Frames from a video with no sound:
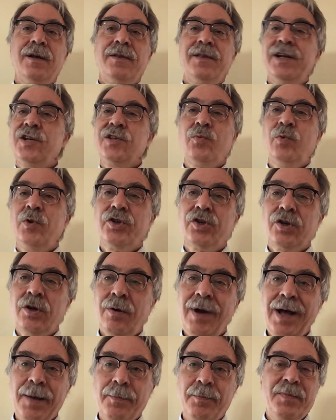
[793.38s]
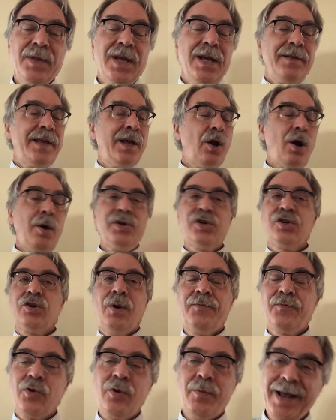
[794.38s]
They just wouldn't show up. They always
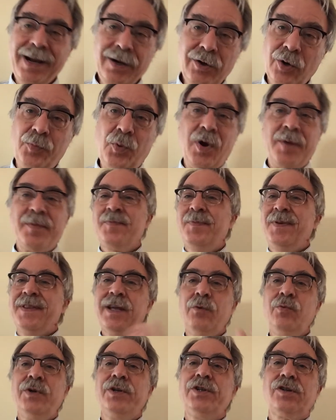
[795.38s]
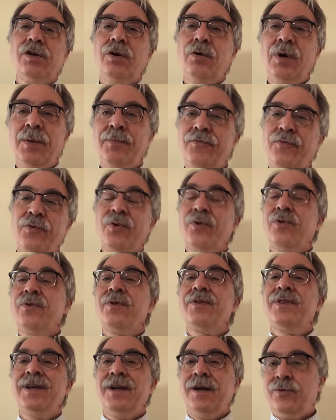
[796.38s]
show up for their medical appointments, but they wouldn't show up
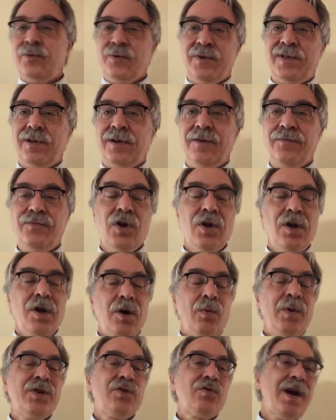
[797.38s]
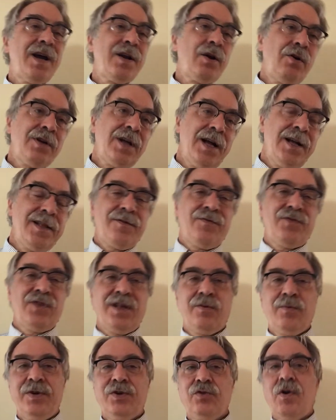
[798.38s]
for the other stuff. We tried all kinds of
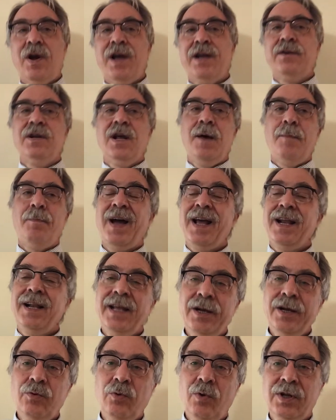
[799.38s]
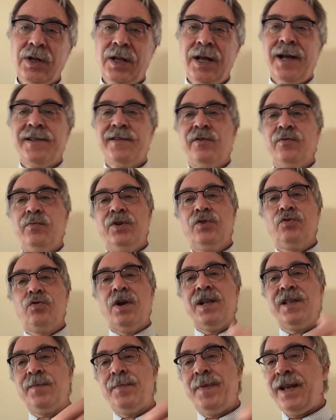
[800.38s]
things. We tried bilingual classes. We
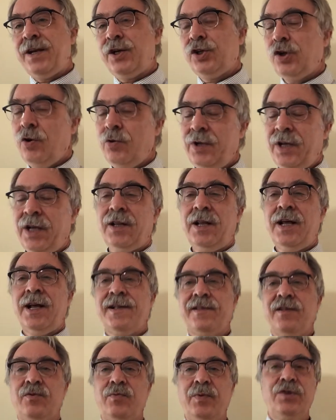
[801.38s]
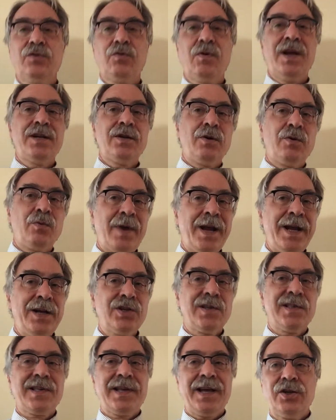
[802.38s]
tried Spanish only classes. We tried to
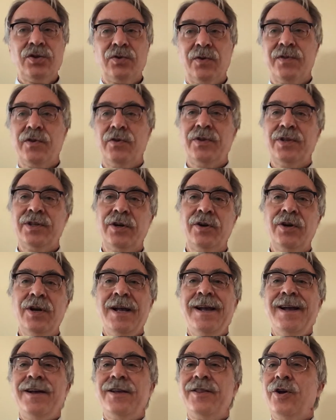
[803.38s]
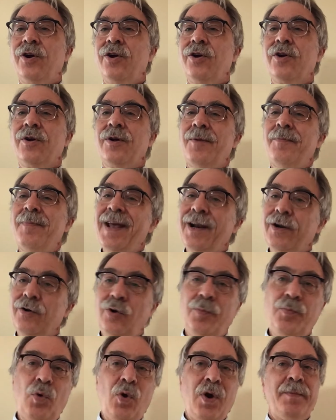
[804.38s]
arrange a schedule so that their, their
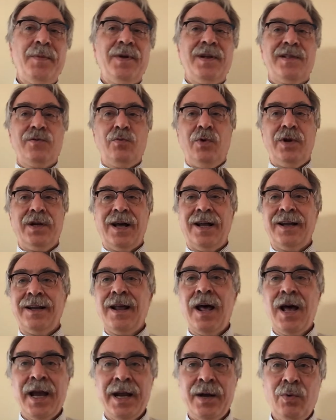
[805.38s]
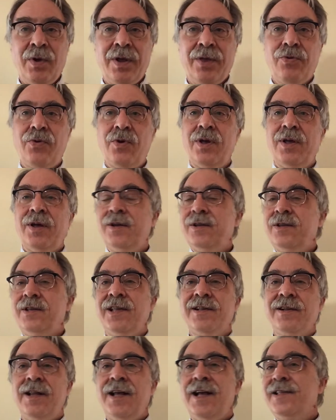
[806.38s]
medical appointments would align with uh,
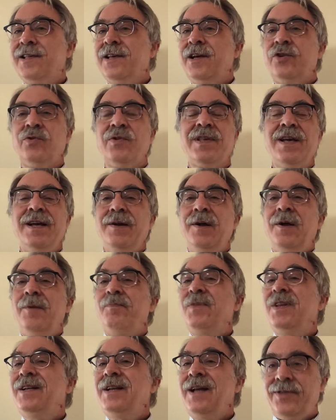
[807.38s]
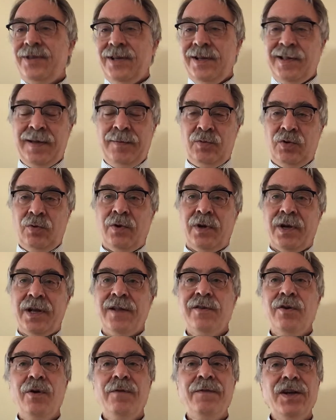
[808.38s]
these class schedules. Nothing seemed to work.
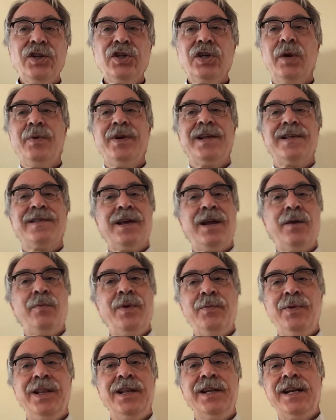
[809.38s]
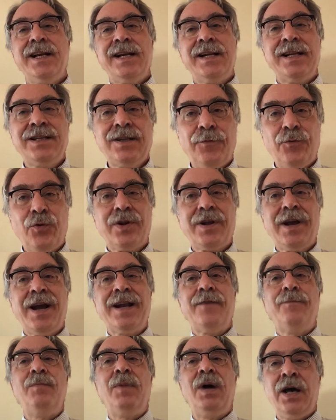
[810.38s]
And so eventually we decided we really needed a different
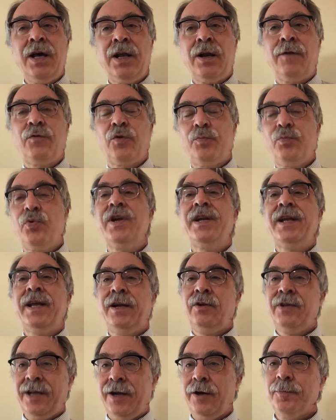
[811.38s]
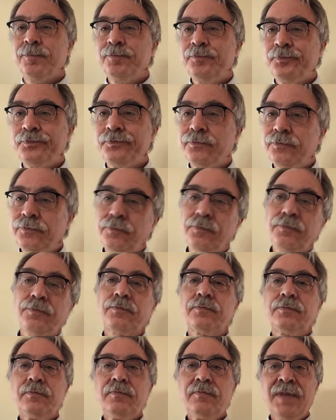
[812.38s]
kind of model for prenatal care.
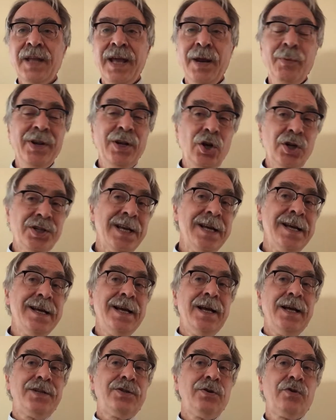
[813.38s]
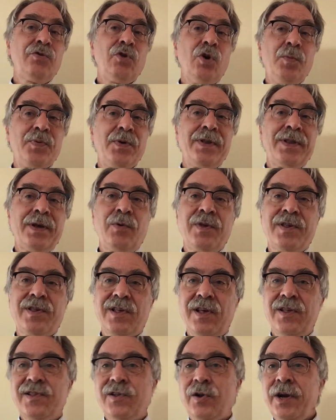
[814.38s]
And we looked to a group that
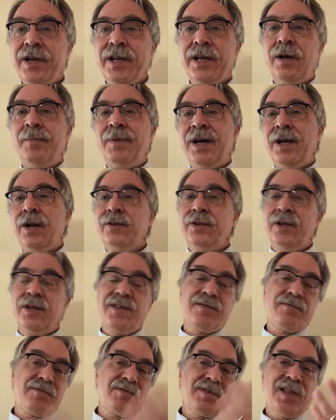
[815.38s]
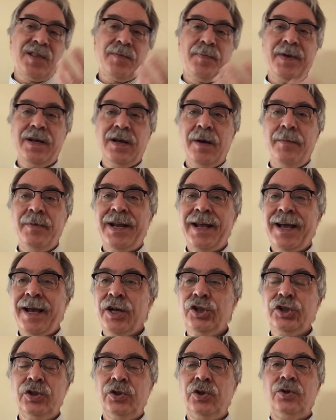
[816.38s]
was starting a model that's since become a
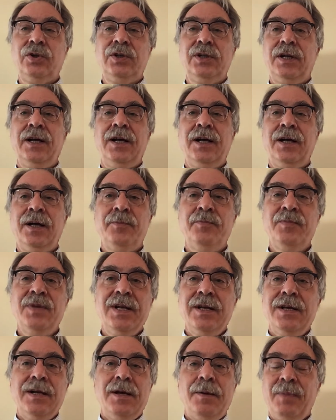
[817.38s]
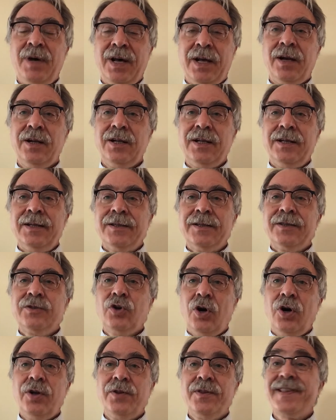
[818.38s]
national um, model uh,
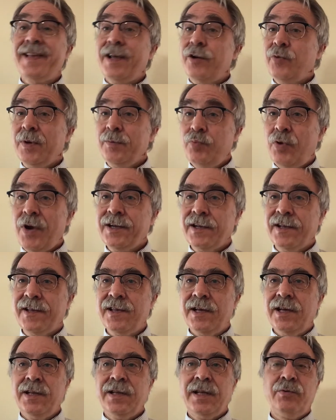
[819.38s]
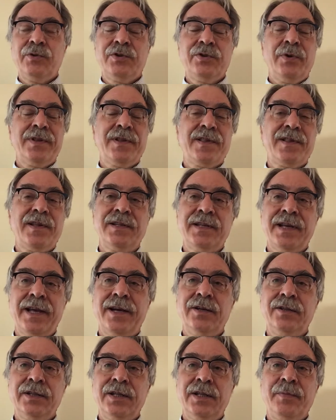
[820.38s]
called Centering Pregnancy, and they were doing this at
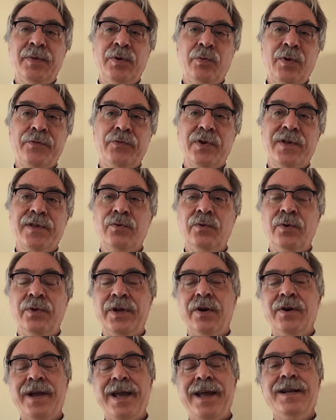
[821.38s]
Yale in the midwifery school there.